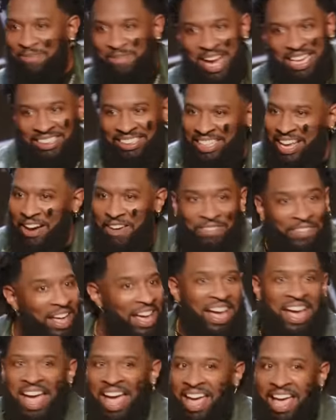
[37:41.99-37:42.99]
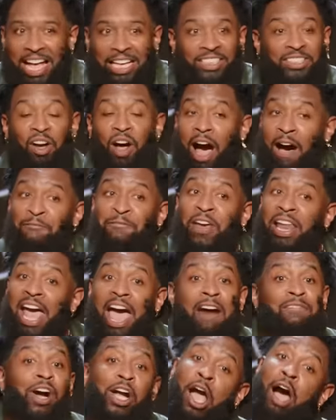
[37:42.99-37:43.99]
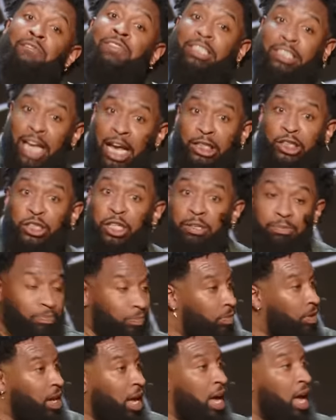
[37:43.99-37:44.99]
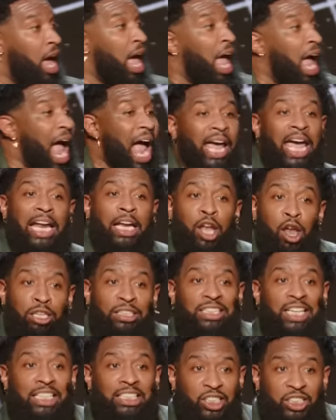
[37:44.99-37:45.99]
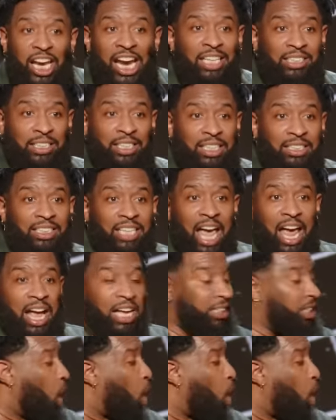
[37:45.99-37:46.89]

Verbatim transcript: myself. So I'm gonna have a conversation. And he looks at Jesus and says,